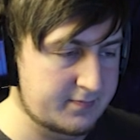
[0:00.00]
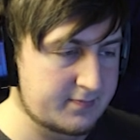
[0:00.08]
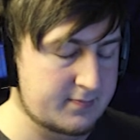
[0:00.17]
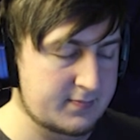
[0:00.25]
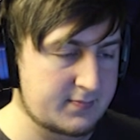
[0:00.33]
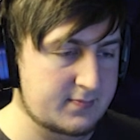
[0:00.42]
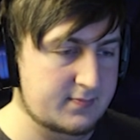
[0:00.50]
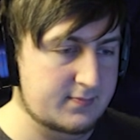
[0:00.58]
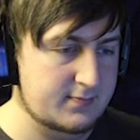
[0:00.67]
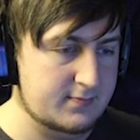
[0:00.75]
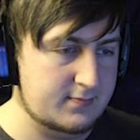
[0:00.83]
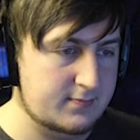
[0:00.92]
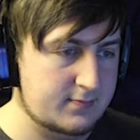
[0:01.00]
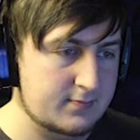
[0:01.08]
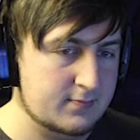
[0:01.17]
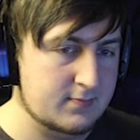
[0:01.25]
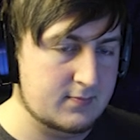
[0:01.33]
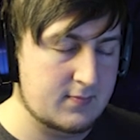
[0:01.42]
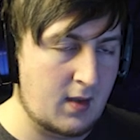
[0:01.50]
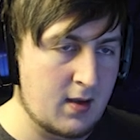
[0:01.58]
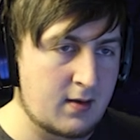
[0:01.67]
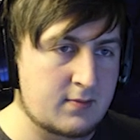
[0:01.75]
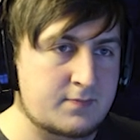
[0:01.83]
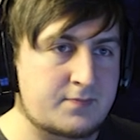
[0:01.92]

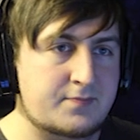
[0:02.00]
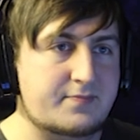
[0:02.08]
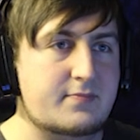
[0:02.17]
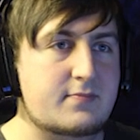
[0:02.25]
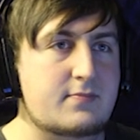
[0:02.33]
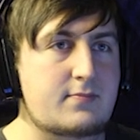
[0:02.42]
(silence)